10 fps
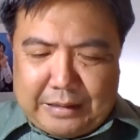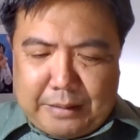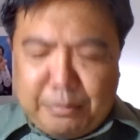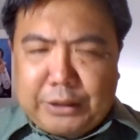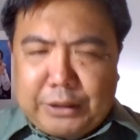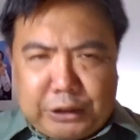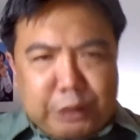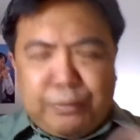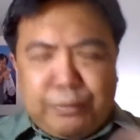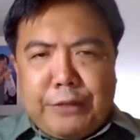but
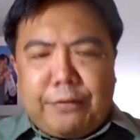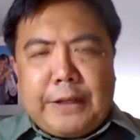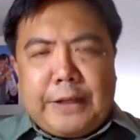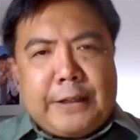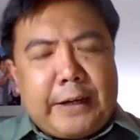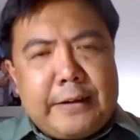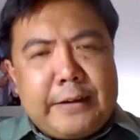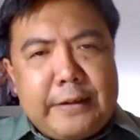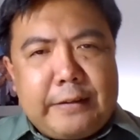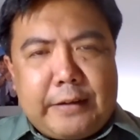just briefly the
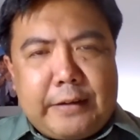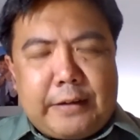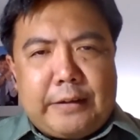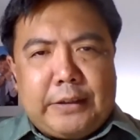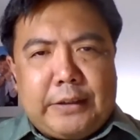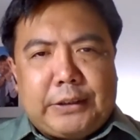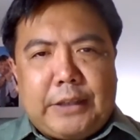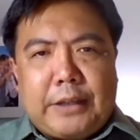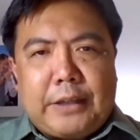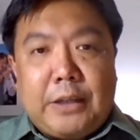idea there is
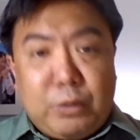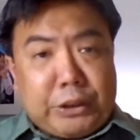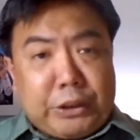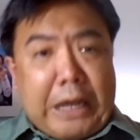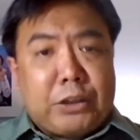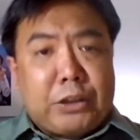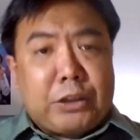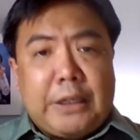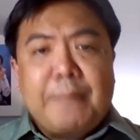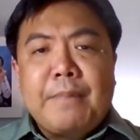that he was
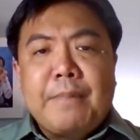actually